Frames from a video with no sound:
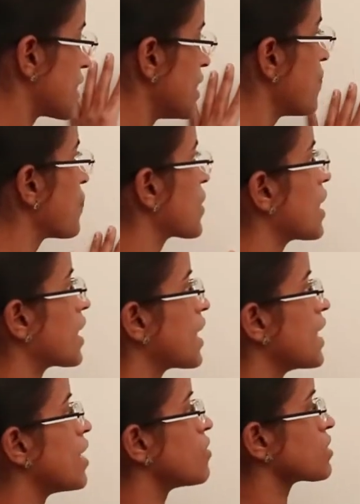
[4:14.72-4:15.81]
are the
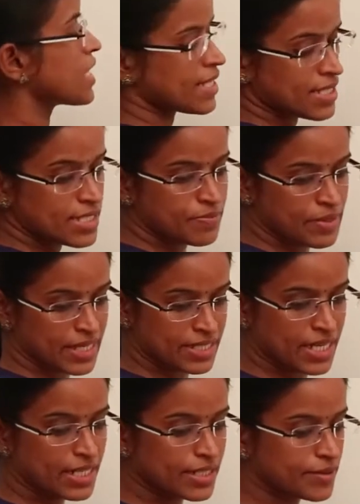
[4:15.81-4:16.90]
greenhouse gases
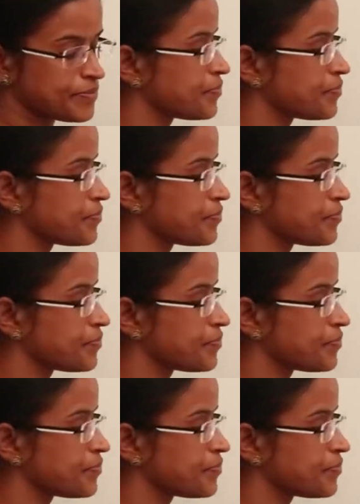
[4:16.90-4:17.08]
mentioned.